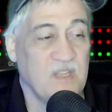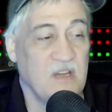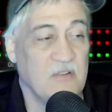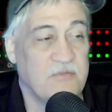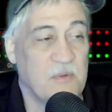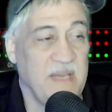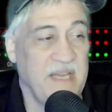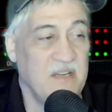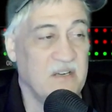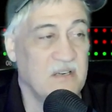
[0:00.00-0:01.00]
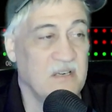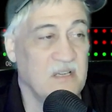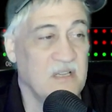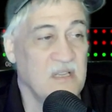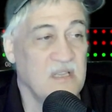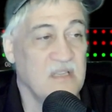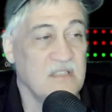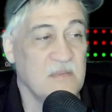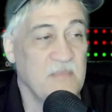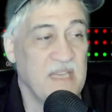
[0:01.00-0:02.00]
from here
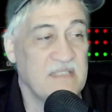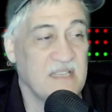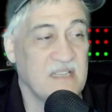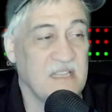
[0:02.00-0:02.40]
to basically